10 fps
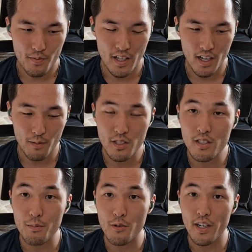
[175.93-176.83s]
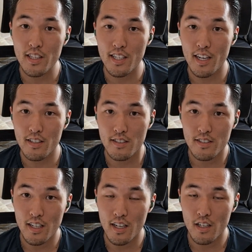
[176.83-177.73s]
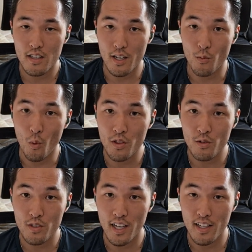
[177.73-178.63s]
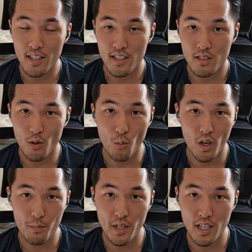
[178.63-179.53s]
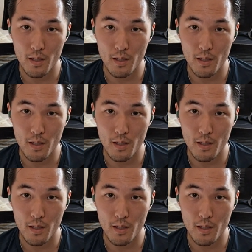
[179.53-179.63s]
Now, I'm just going to be rating the characters at like 1 through 10. So 1 being